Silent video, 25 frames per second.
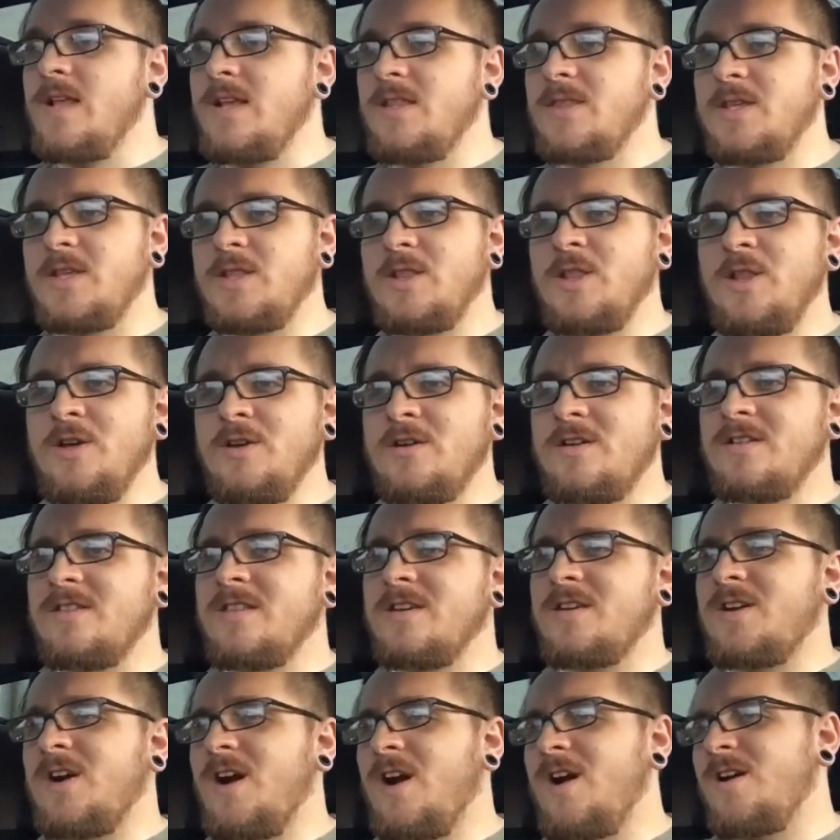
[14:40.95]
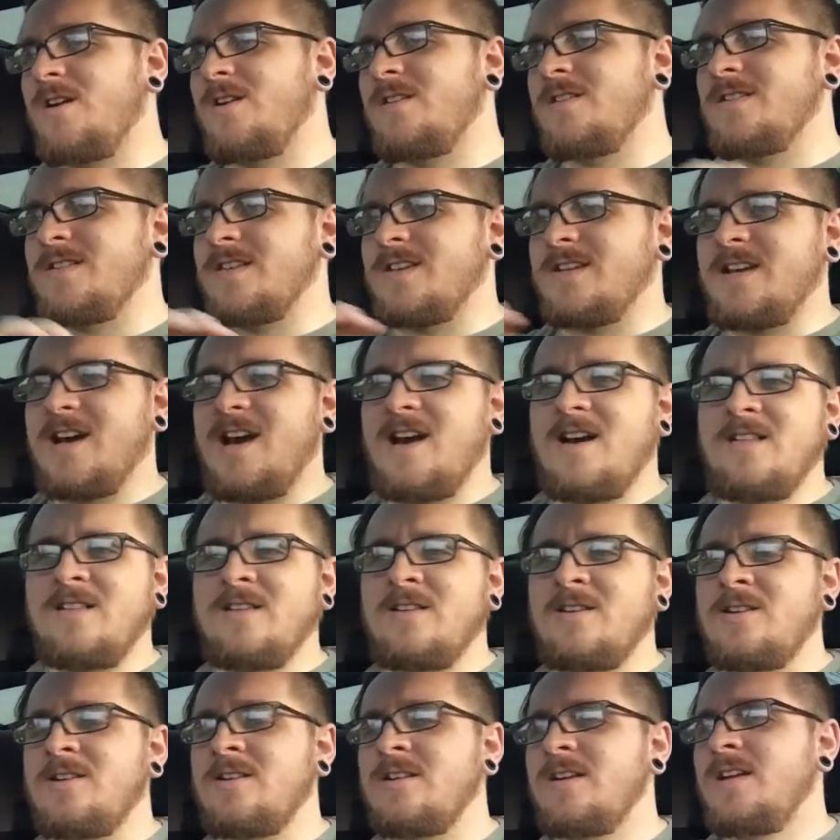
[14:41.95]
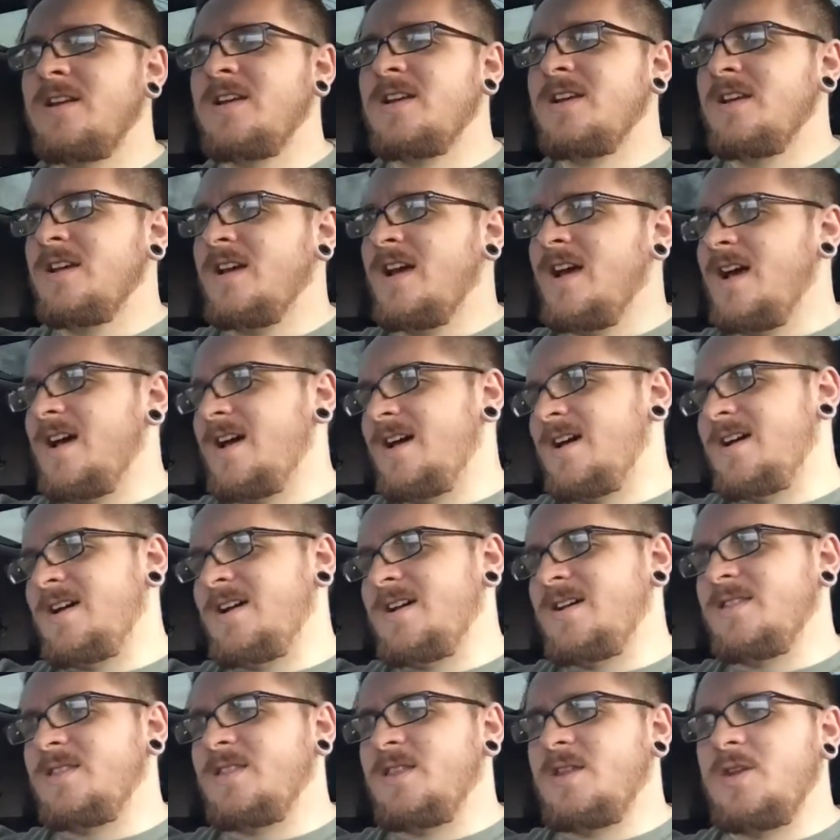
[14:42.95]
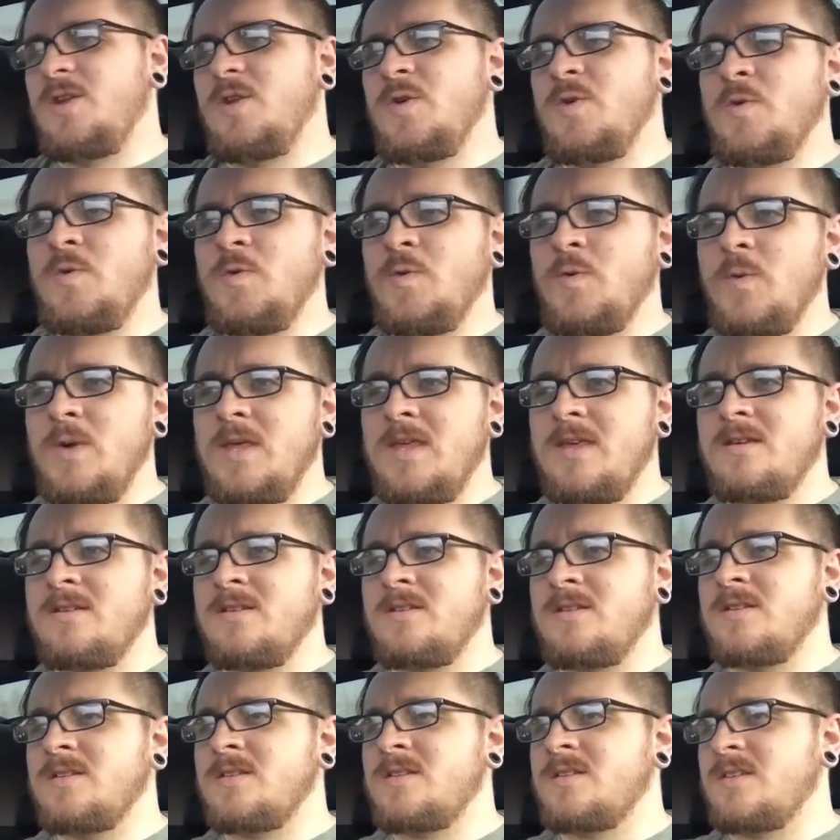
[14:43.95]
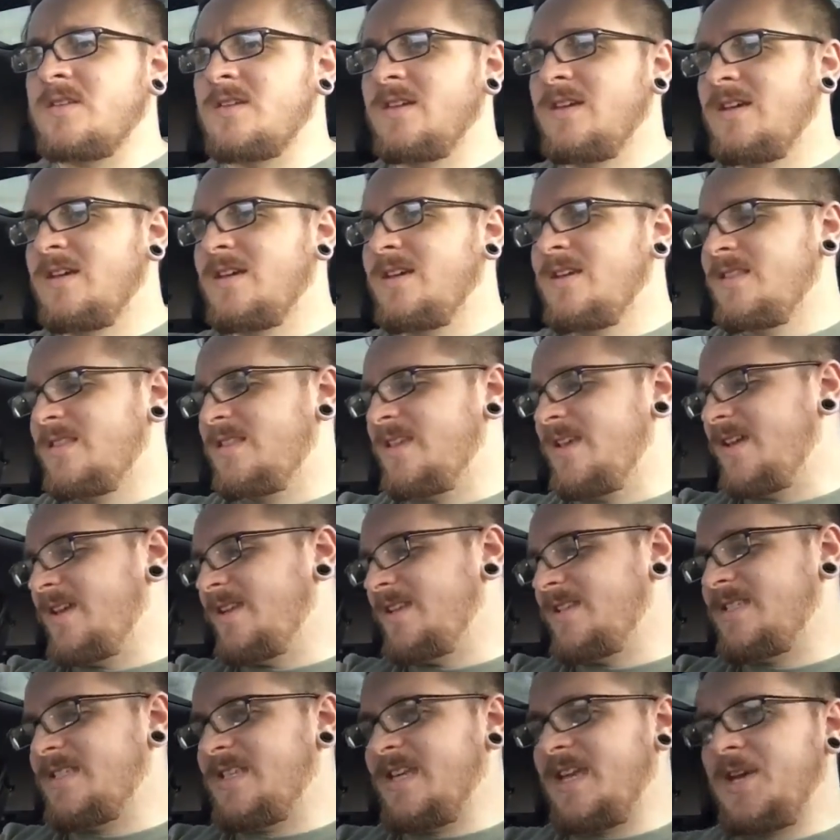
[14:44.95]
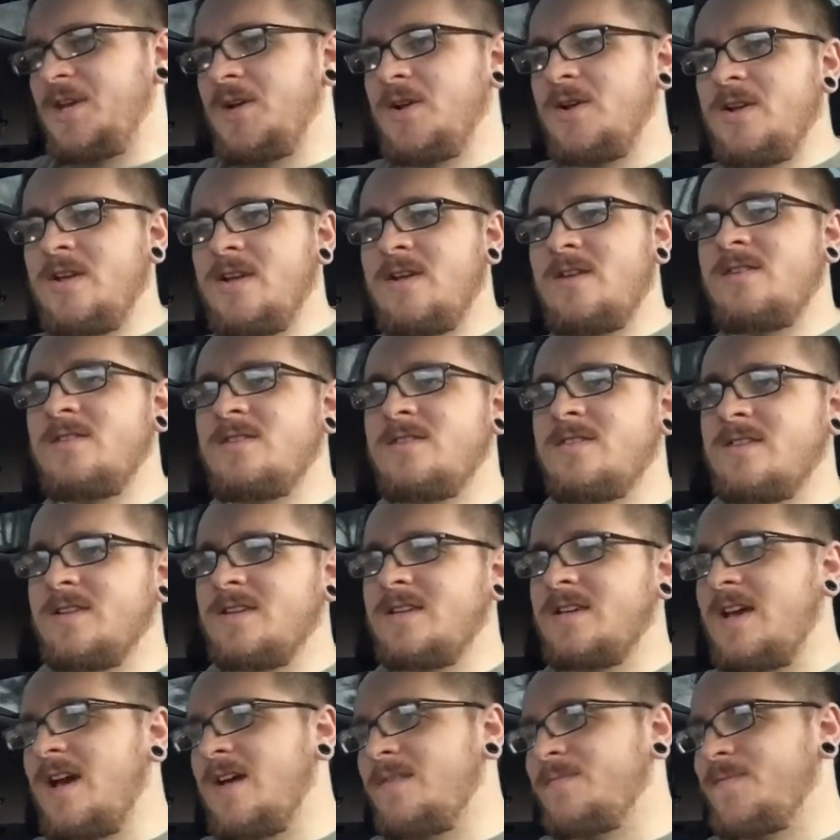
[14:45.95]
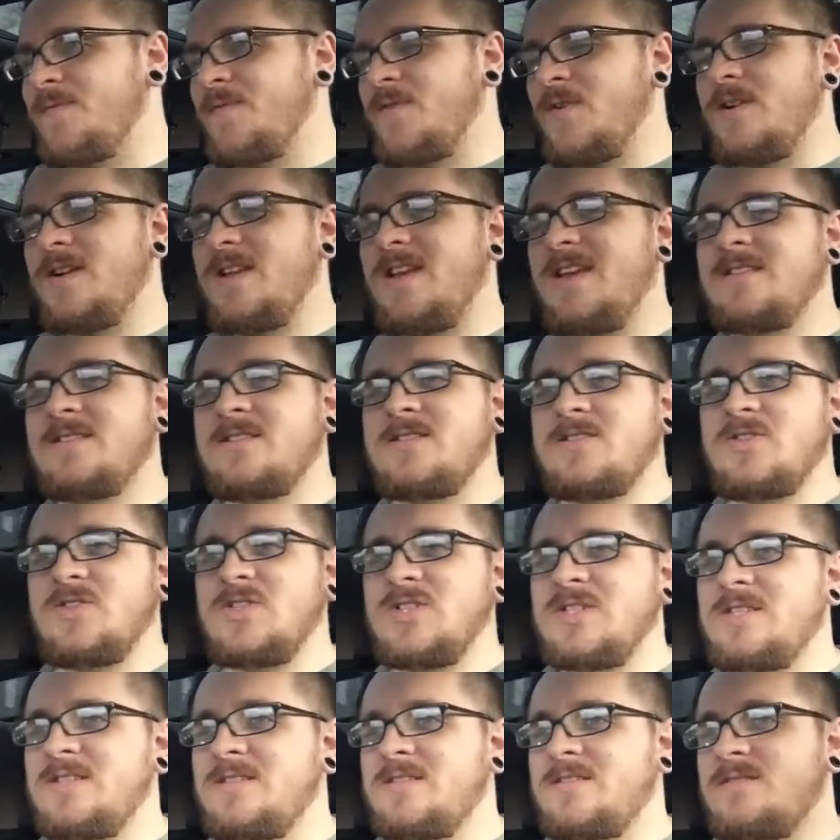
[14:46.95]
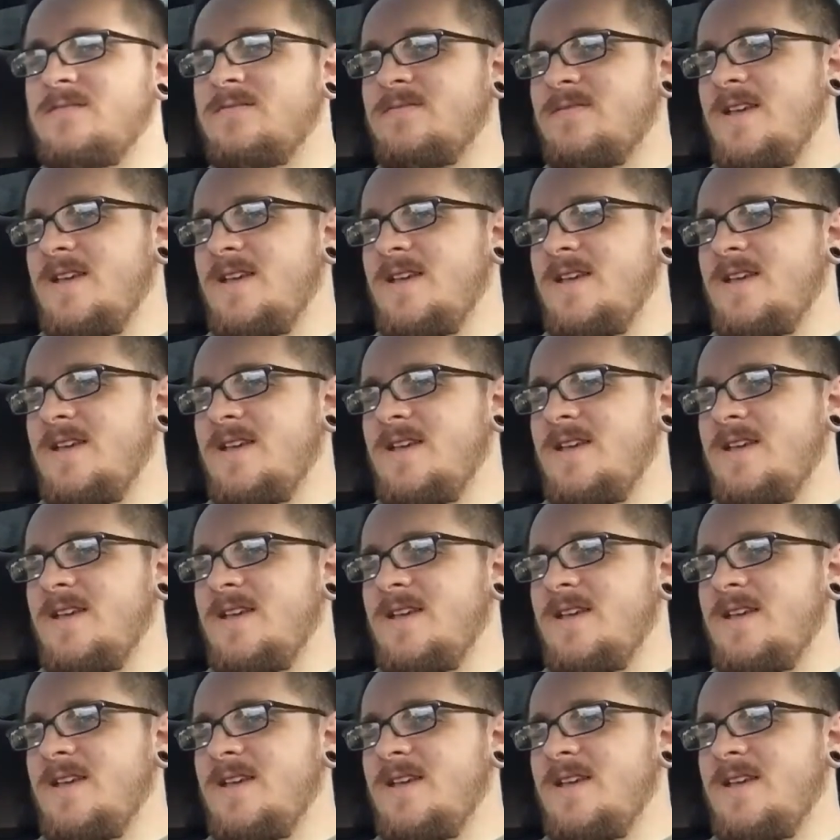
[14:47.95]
The look of the car, the color, the new wheels, the interior, the comfort, it's just...